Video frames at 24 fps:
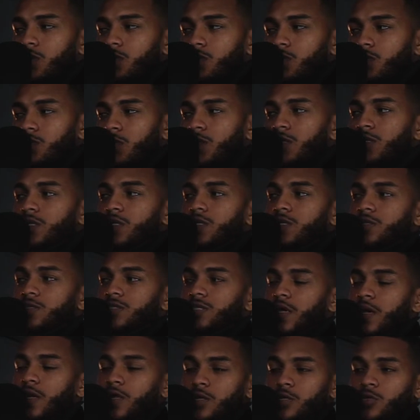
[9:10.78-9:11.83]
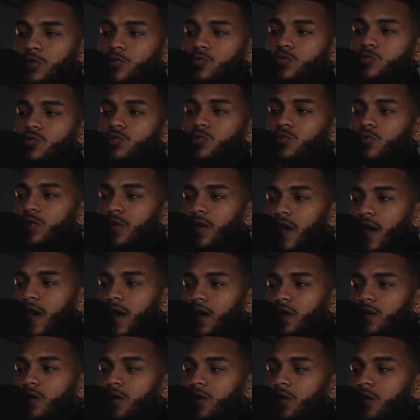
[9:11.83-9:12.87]
me telling you to
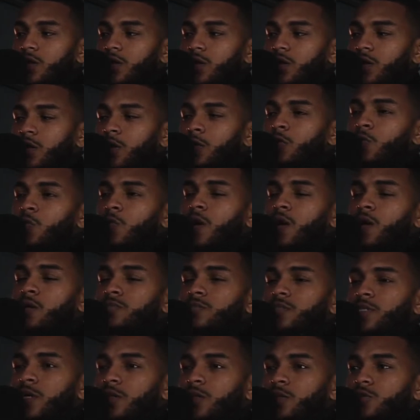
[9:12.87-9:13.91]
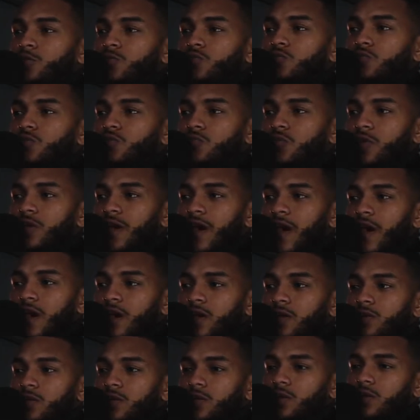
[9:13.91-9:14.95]
react in the way I'm telling you to react